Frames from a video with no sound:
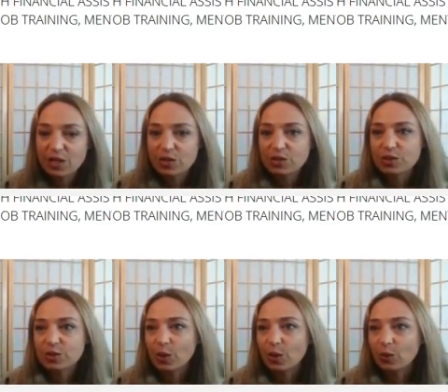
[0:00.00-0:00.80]

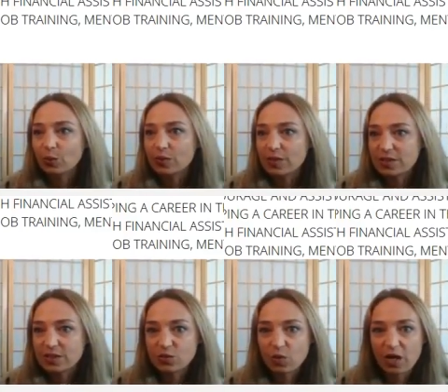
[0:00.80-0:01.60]
So this
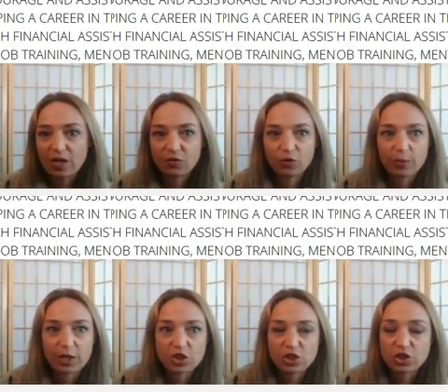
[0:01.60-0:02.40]
is great
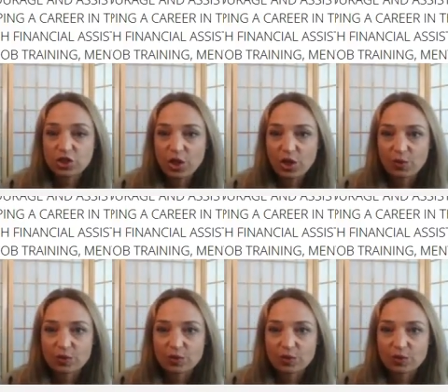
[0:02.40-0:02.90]
information to know.